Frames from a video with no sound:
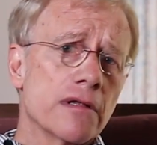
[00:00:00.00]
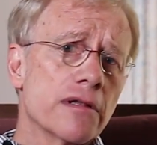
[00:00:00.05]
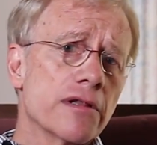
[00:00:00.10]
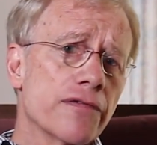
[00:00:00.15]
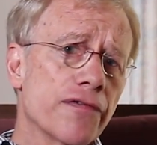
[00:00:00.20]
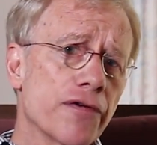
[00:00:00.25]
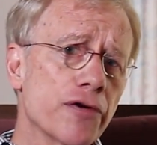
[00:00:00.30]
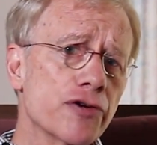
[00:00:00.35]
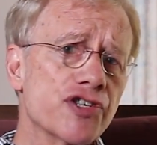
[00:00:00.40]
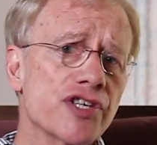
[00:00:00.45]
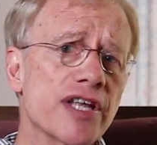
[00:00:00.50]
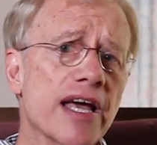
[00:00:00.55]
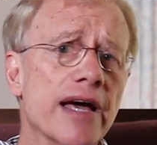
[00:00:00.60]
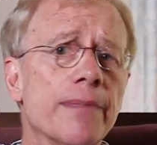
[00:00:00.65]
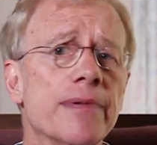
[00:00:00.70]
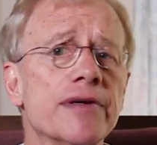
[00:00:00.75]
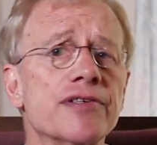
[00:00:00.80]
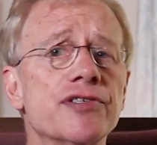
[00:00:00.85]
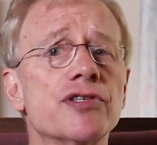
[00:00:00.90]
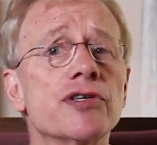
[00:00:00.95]
The first
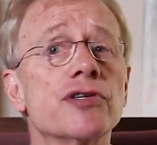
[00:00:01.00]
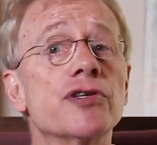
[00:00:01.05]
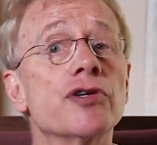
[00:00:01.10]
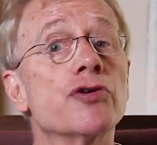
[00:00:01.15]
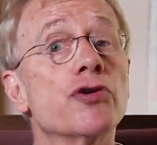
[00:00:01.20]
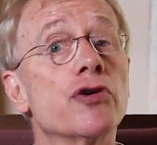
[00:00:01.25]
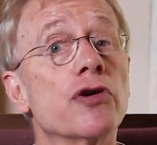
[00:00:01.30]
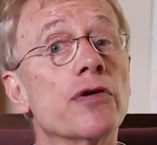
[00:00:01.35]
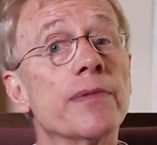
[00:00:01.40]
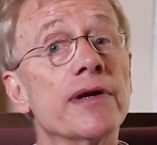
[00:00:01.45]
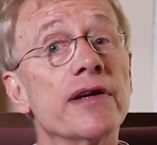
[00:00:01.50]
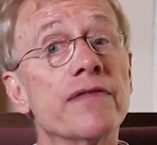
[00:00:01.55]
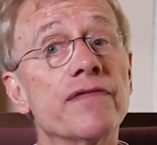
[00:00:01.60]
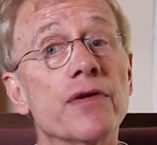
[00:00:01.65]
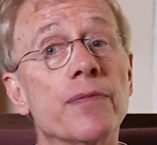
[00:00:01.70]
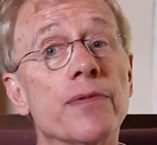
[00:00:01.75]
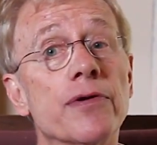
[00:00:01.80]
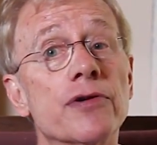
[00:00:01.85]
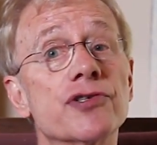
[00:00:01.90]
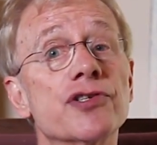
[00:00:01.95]
step is to determine if
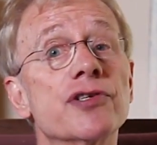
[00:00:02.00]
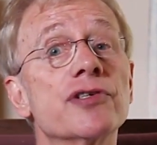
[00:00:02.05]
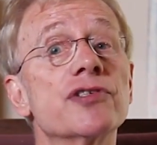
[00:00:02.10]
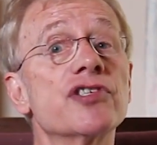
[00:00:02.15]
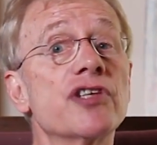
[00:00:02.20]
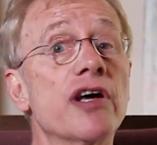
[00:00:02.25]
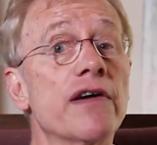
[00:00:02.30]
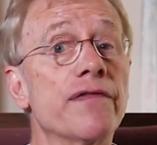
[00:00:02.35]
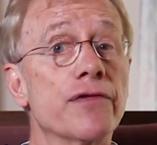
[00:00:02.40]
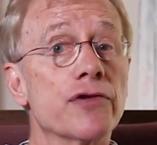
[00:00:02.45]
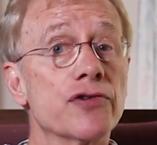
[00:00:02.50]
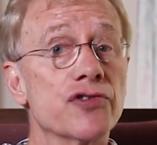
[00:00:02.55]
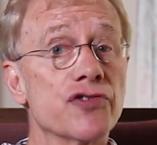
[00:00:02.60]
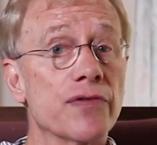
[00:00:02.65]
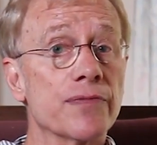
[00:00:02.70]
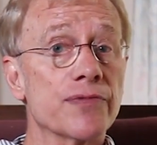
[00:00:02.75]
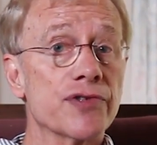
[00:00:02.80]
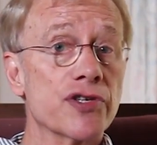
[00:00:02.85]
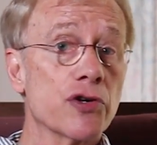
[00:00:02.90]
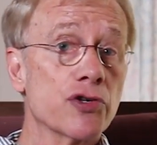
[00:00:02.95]
the person suffers
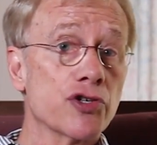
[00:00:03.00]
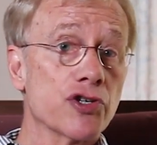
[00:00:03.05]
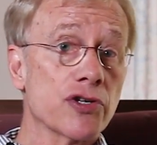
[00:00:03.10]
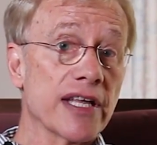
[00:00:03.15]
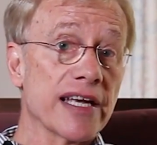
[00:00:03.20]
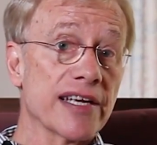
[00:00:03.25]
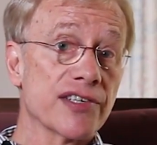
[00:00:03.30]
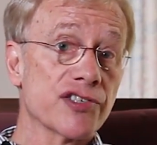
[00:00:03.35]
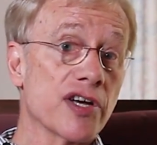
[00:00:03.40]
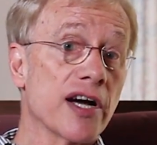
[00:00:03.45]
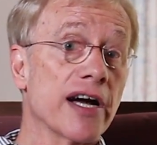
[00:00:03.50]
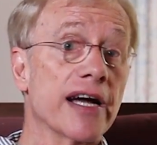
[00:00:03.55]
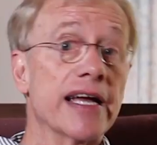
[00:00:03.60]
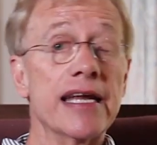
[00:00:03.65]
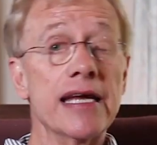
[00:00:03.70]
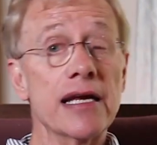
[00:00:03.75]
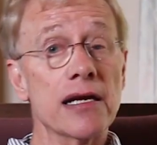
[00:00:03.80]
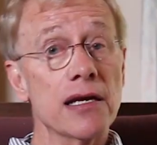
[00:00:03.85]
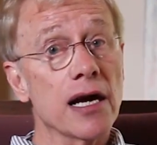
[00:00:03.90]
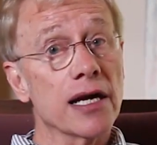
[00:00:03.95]
from social
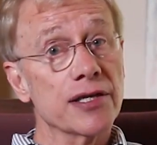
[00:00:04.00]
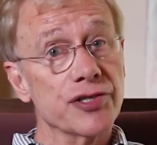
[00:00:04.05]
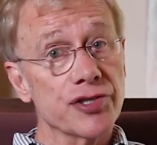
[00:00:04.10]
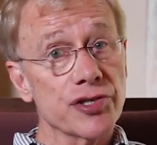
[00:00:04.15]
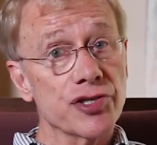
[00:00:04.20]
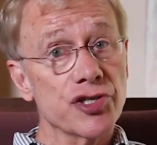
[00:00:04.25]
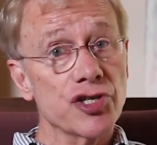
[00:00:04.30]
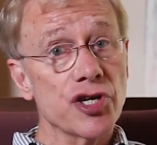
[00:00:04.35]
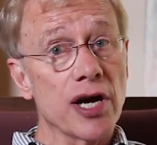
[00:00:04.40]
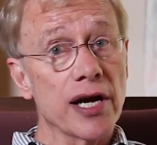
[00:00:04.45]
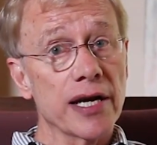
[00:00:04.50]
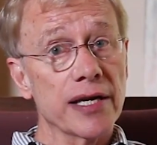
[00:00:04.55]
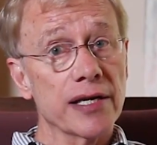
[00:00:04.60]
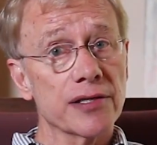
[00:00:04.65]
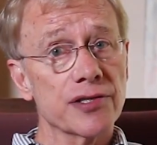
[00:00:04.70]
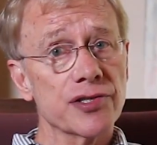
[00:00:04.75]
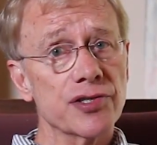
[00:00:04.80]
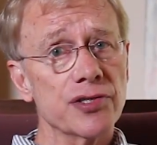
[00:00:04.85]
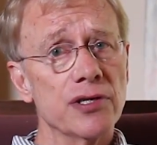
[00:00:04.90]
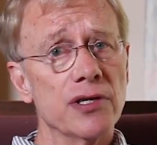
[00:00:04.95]
anxiety and not just
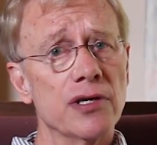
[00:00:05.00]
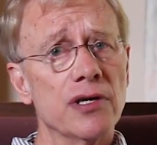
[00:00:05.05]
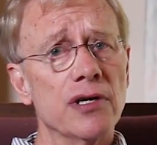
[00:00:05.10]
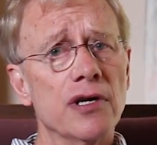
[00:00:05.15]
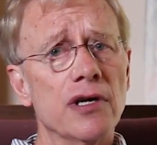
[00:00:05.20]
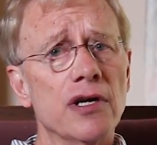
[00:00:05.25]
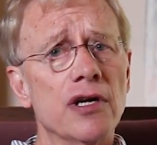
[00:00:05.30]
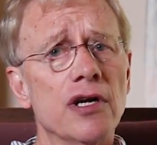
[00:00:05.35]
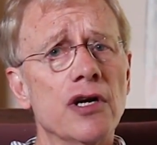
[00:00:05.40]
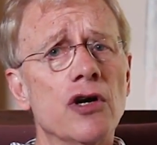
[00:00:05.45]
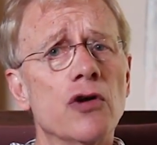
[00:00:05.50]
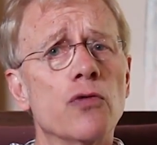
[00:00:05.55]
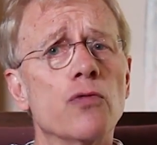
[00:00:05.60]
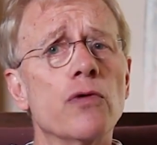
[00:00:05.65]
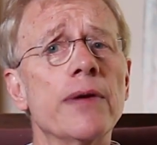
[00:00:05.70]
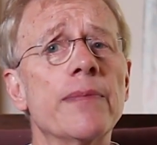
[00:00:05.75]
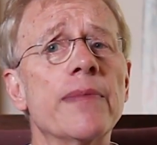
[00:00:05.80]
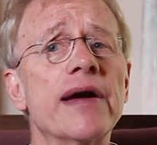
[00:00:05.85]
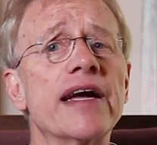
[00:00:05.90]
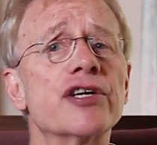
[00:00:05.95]
shyness.
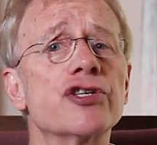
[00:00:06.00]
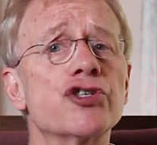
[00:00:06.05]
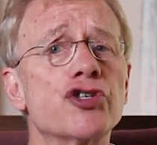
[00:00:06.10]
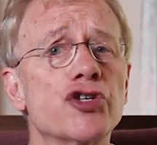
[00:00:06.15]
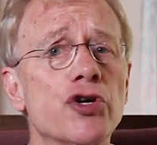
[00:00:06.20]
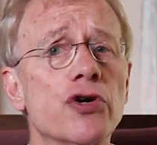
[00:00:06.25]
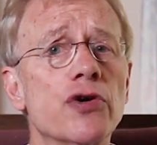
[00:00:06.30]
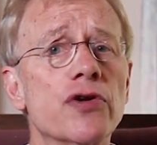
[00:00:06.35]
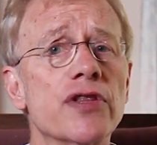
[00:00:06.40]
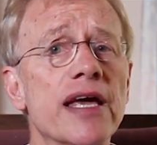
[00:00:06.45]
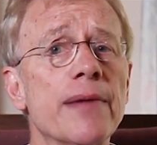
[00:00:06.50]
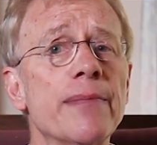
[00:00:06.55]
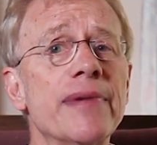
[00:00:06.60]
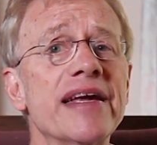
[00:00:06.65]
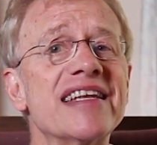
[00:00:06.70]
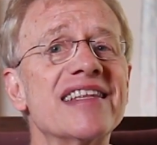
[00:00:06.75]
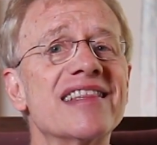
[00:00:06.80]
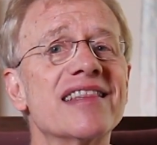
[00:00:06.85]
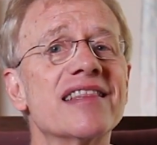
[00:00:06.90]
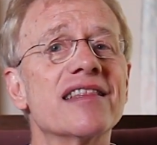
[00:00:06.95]
We make sure they
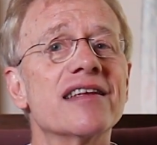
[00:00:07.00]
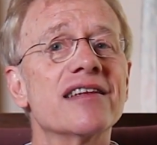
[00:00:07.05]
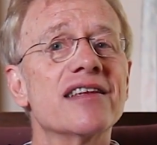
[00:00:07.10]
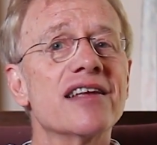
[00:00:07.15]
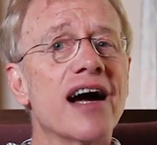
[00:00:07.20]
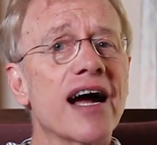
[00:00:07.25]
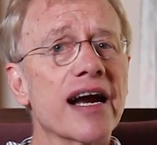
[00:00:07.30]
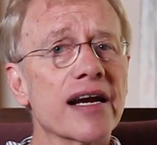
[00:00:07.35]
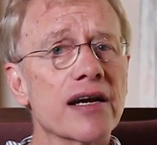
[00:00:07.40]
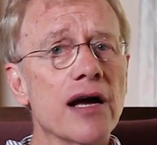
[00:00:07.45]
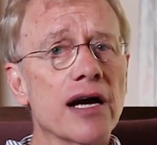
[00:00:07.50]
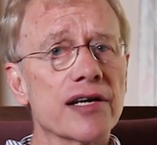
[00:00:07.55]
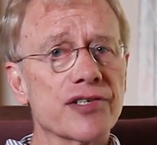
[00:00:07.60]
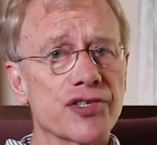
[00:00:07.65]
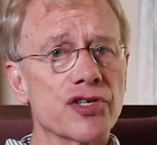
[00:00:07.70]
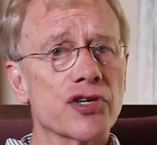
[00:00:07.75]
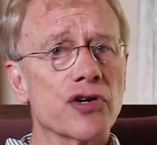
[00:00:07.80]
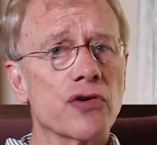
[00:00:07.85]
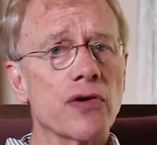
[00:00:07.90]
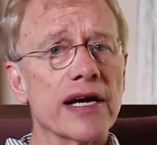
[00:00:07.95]
meet the
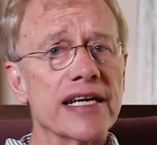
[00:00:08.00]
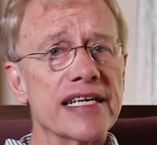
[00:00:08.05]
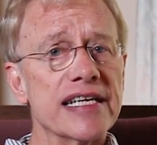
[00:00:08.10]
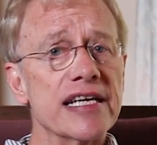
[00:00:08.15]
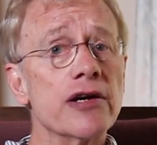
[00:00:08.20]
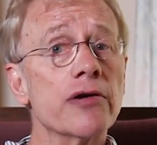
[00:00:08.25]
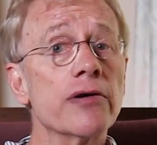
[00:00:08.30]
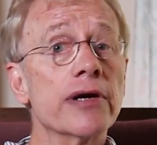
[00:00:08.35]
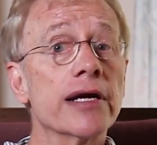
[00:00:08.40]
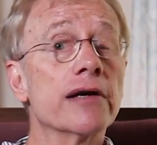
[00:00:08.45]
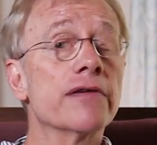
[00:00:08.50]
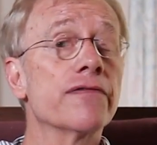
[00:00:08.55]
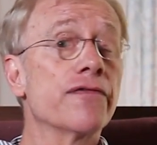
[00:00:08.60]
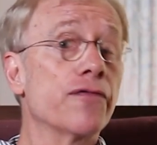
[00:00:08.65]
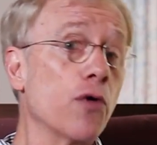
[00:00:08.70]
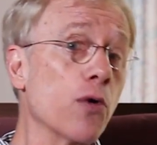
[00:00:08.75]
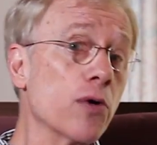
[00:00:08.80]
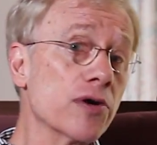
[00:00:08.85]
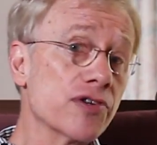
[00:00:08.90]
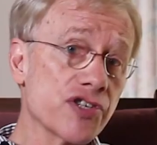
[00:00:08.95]
diagnostic criteria
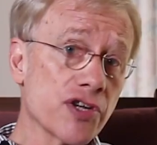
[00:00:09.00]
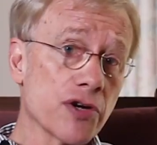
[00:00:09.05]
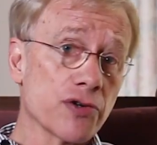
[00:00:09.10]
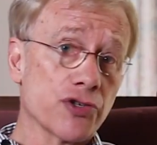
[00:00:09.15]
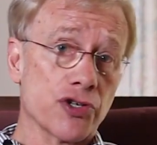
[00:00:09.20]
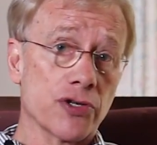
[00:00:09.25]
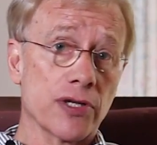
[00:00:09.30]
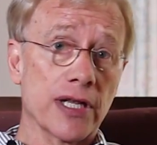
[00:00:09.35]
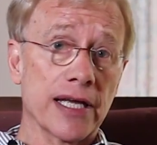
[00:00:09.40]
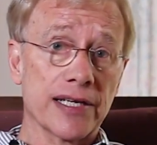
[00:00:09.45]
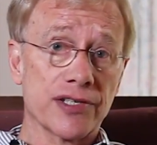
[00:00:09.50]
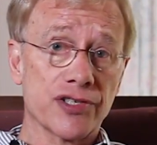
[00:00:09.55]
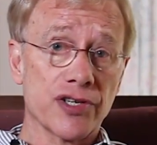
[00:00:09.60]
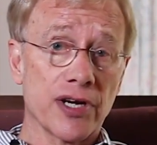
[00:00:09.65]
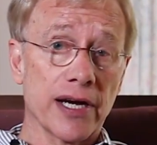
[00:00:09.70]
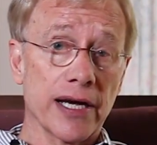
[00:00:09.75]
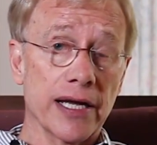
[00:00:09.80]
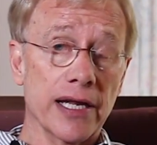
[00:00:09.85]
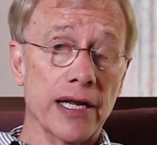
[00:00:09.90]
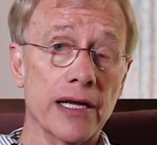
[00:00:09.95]
for social
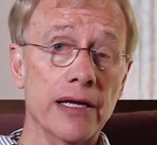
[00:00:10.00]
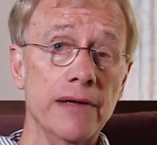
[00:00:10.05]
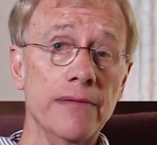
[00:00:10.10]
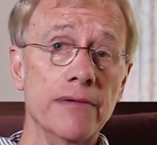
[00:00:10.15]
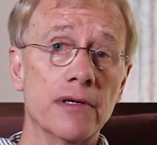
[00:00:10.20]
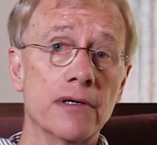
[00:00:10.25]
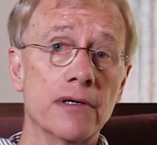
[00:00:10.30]
anxiety,